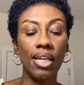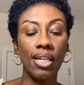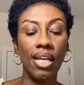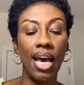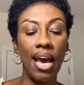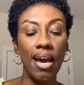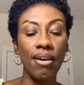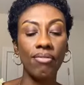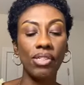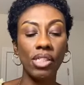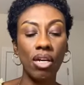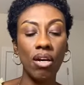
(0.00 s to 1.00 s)
can
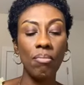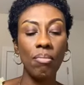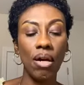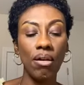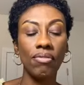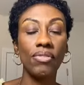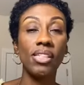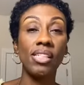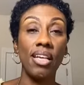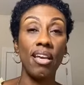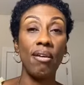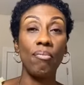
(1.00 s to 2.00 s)
have some of the
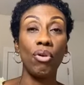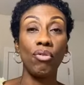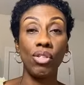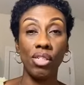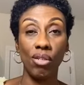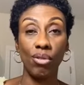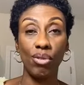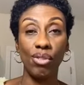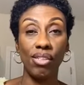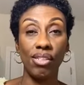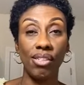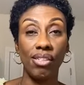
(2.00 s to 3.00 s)
same
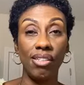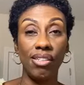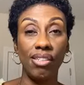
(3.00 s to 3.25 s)
results.